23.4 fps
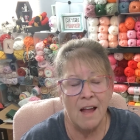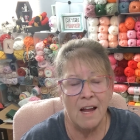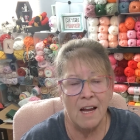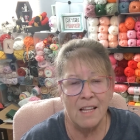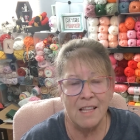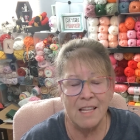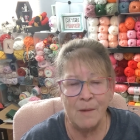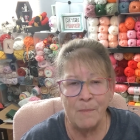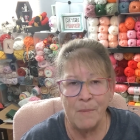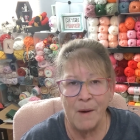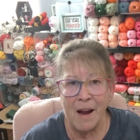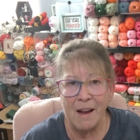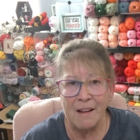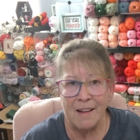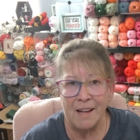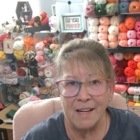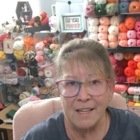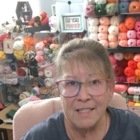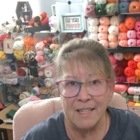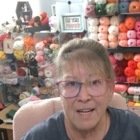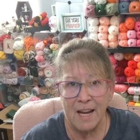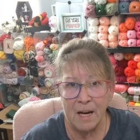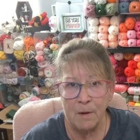And they buy
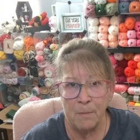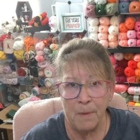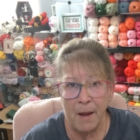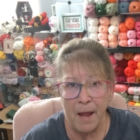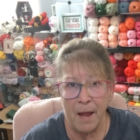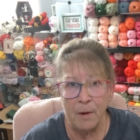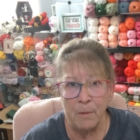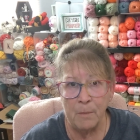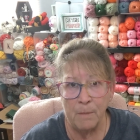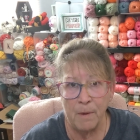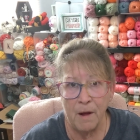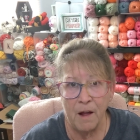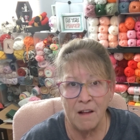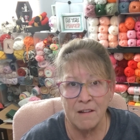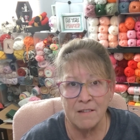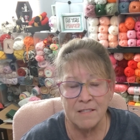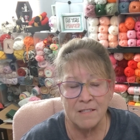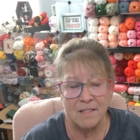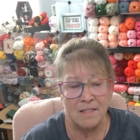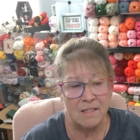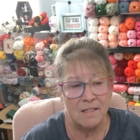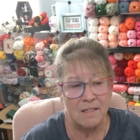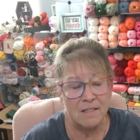like 10 pound
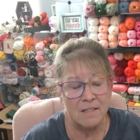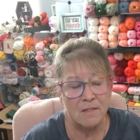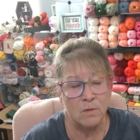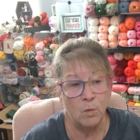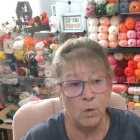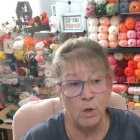boxes,